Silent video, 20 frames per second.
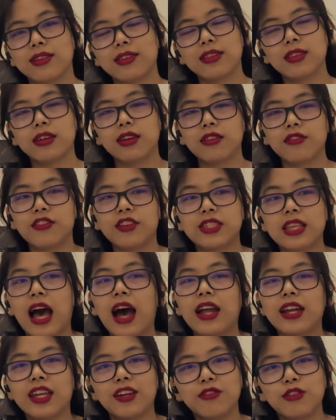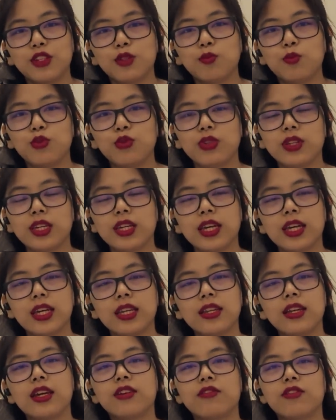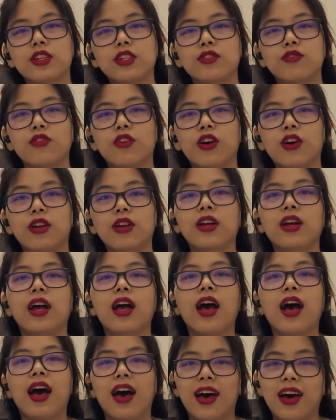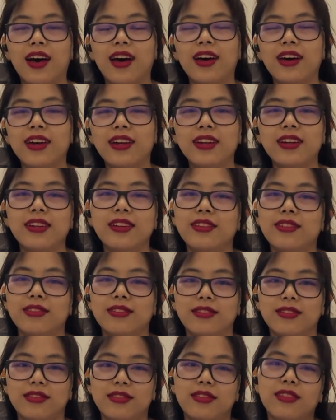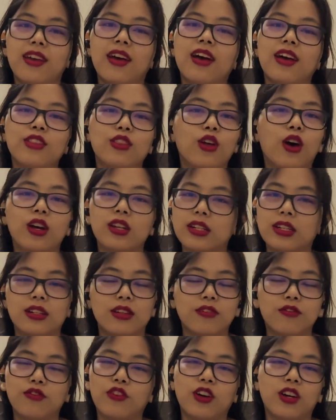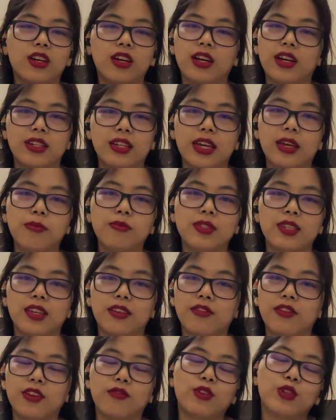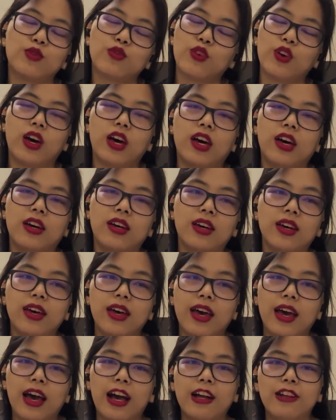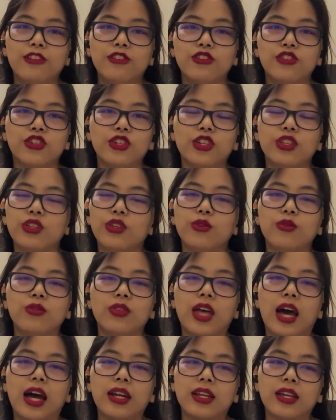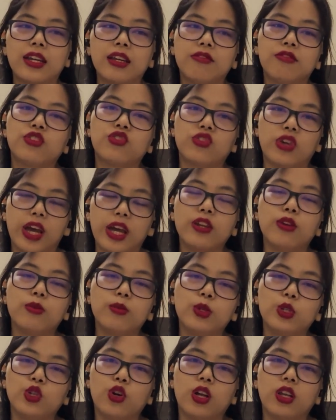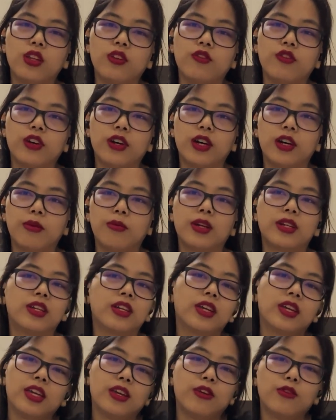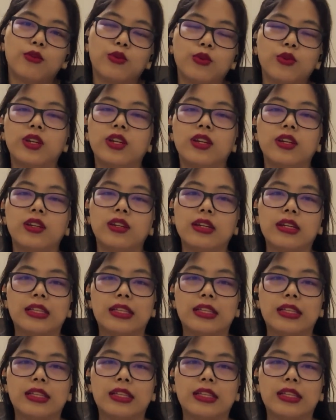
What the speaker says: the facade he was putting, it was for her, not for himself, it was for her. And she knew that he was trying to be jolly for her, but he couldn't